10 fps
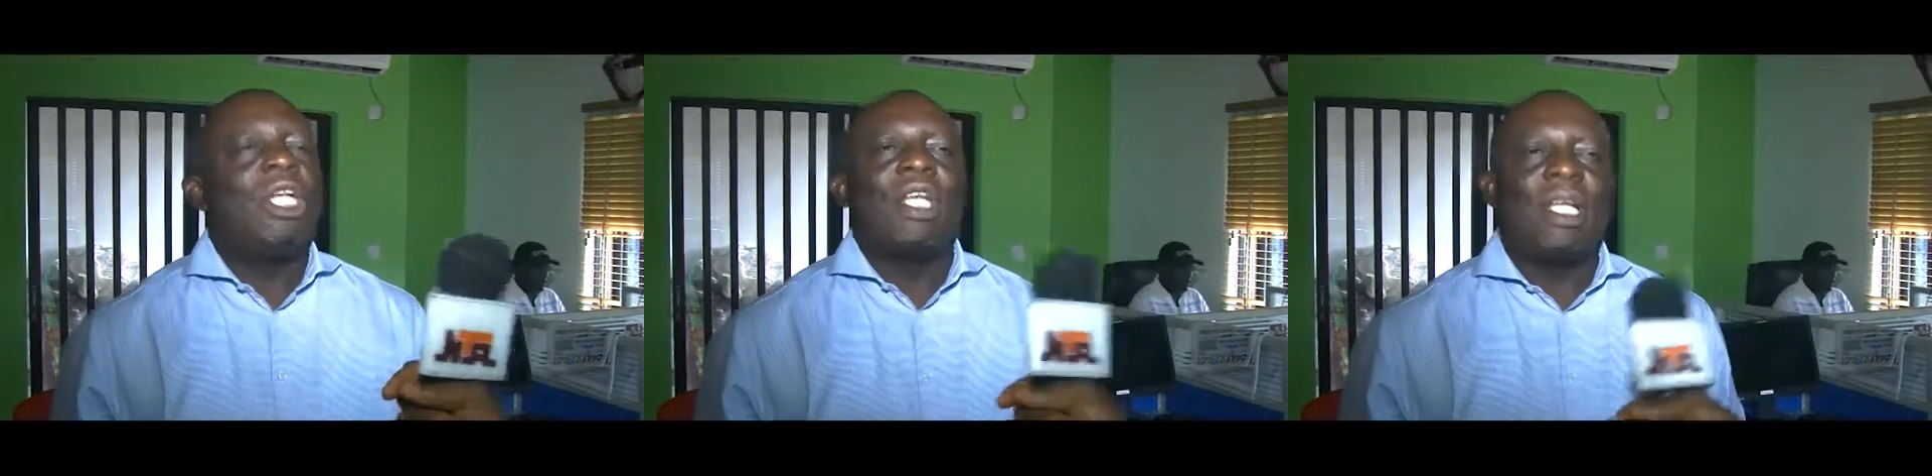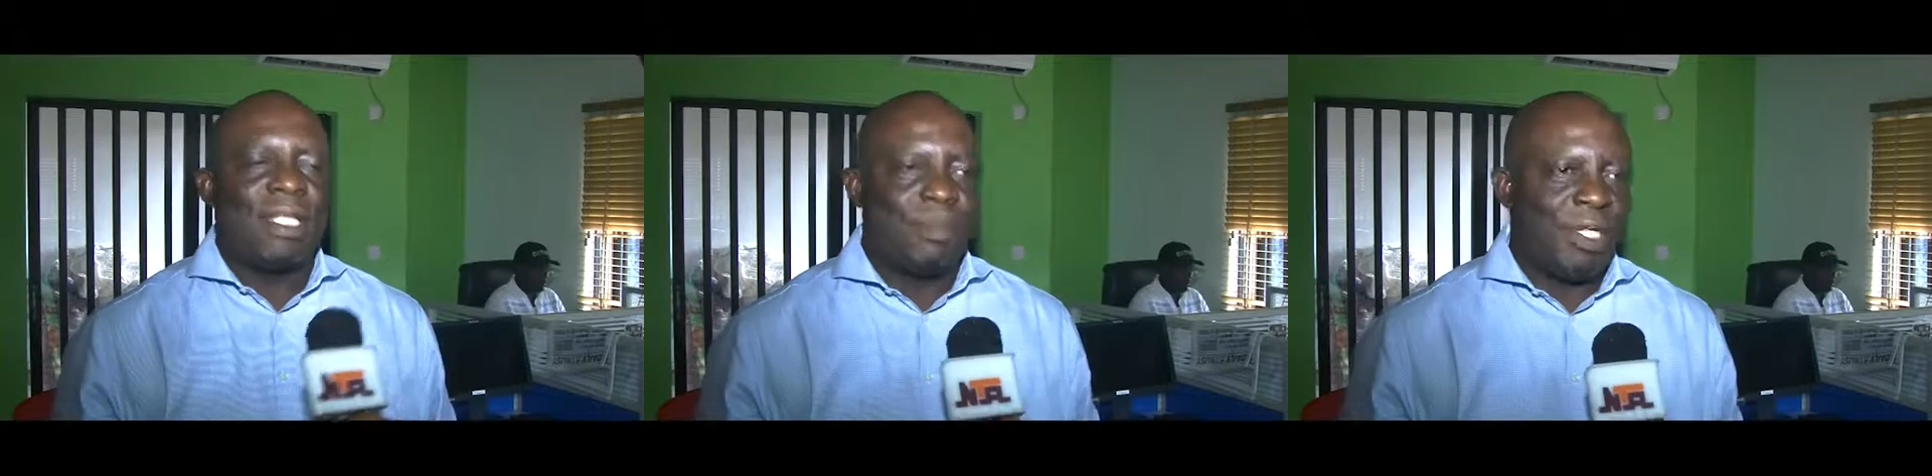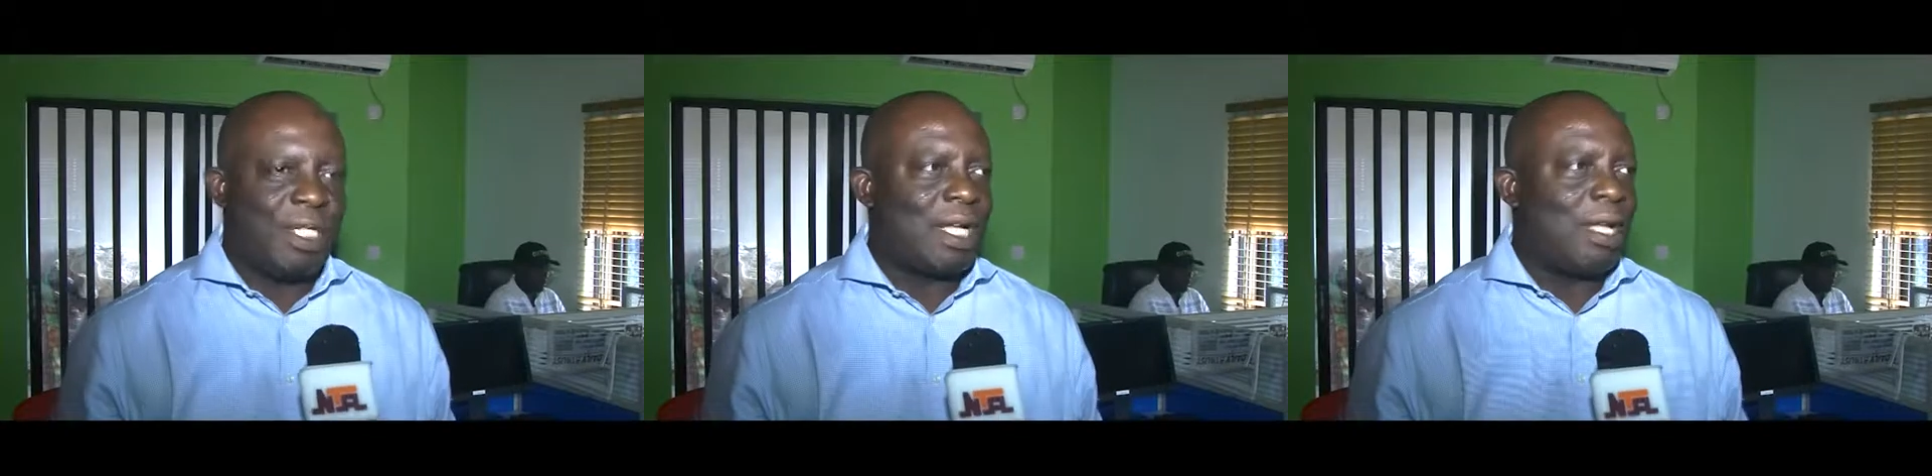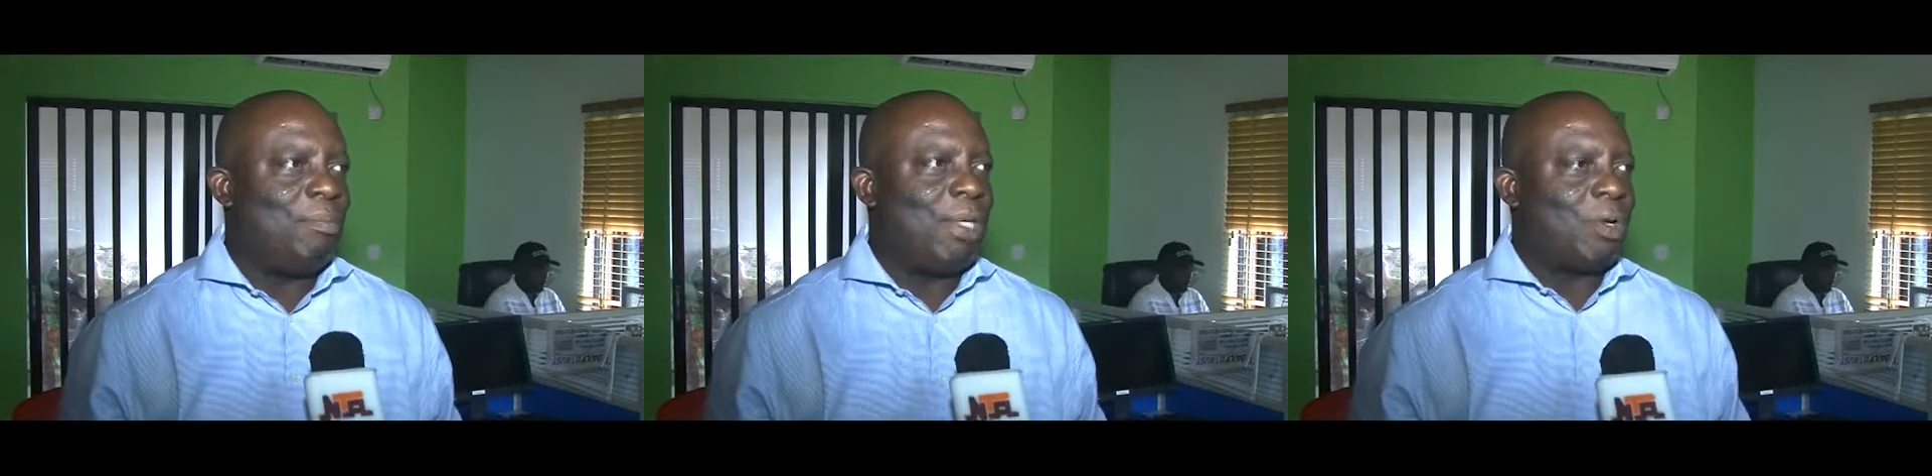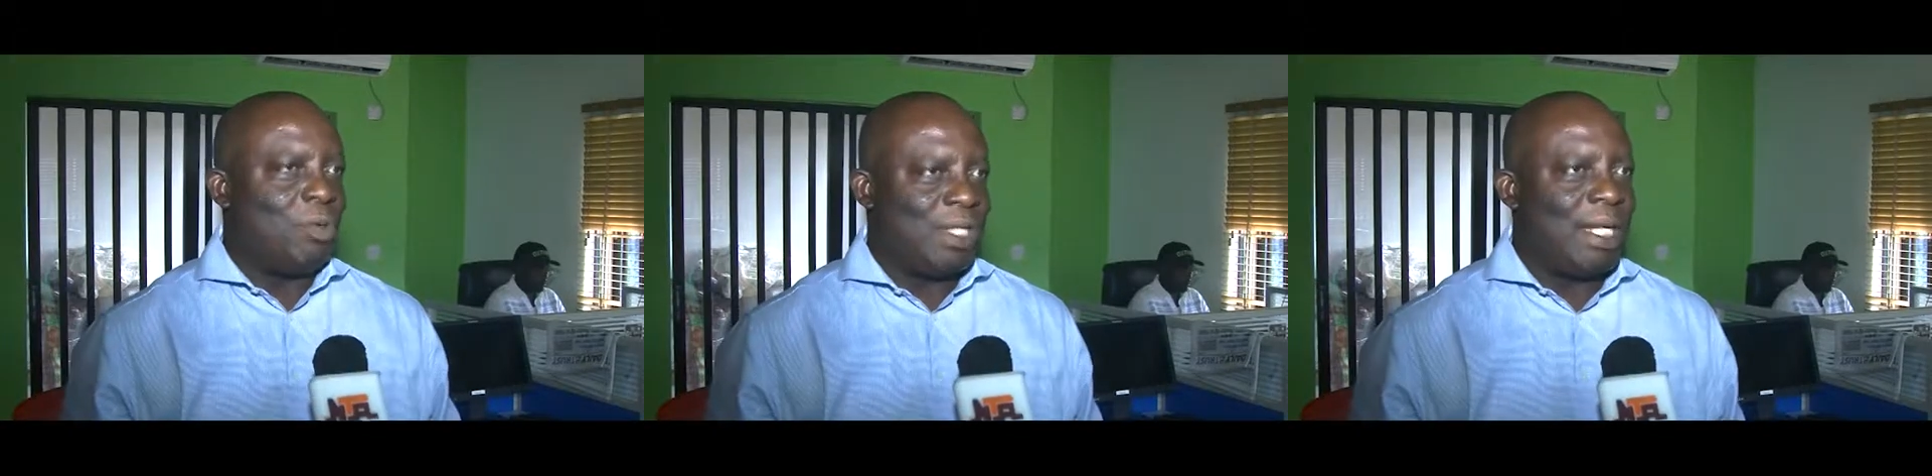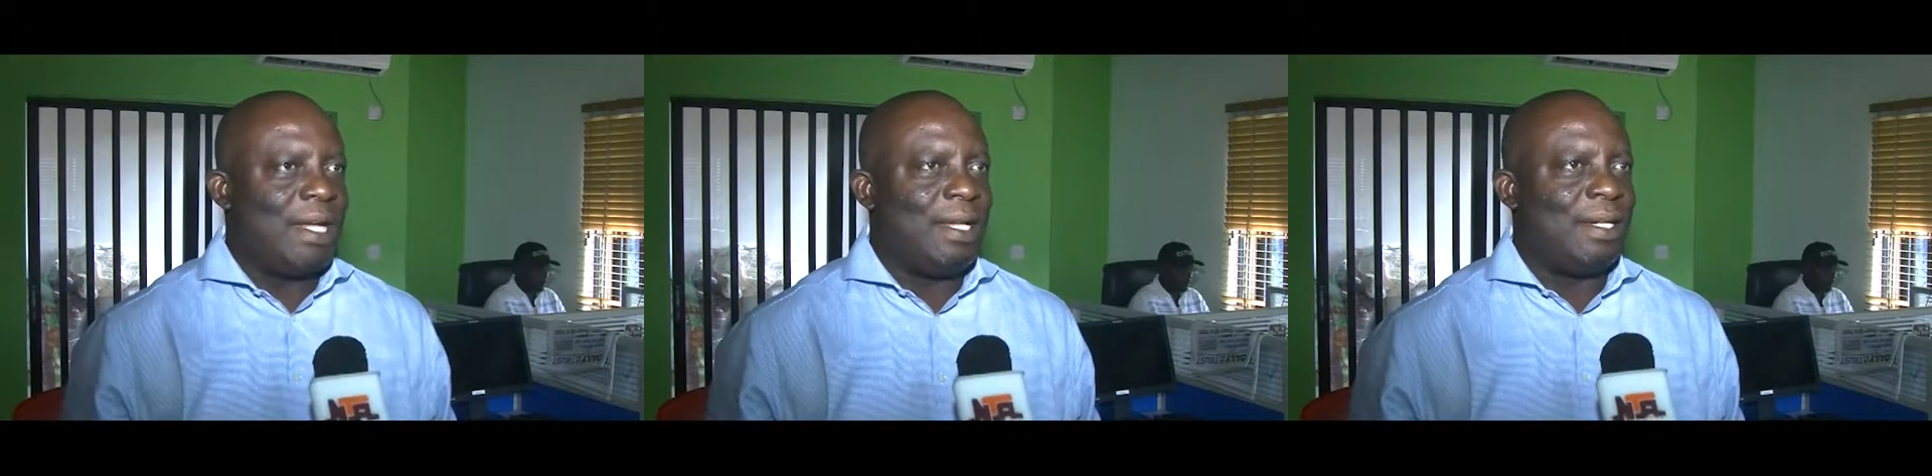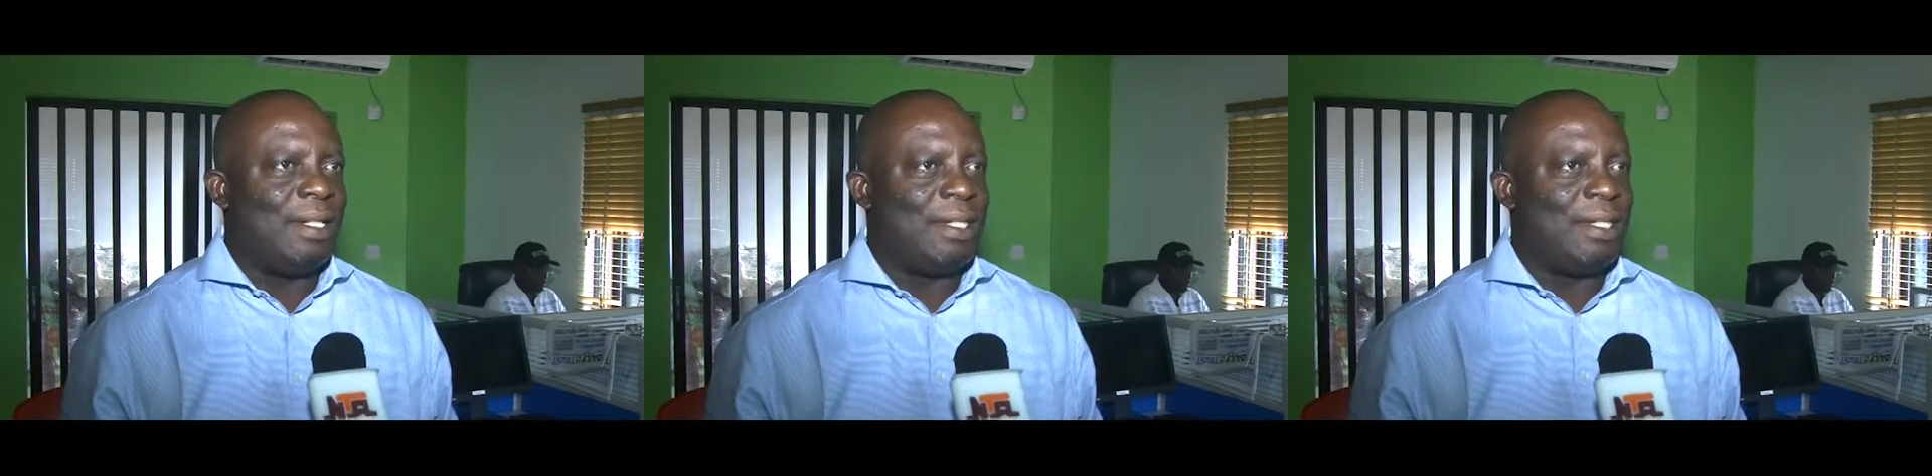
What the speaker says: Hate speech can be curtailed,